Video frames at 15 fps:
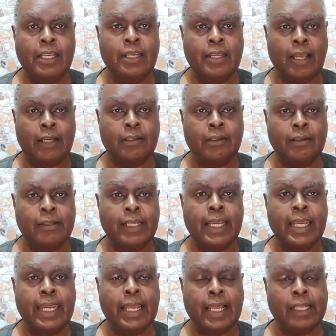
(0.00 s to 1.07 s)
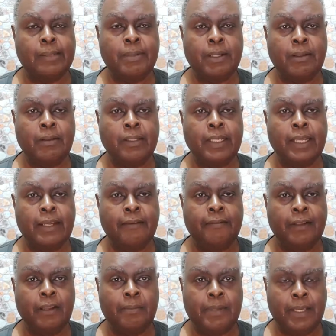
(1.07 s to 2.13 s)
doctors, and hospitals in the
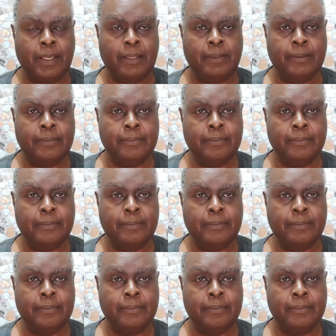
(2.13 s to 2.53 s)
Philippines.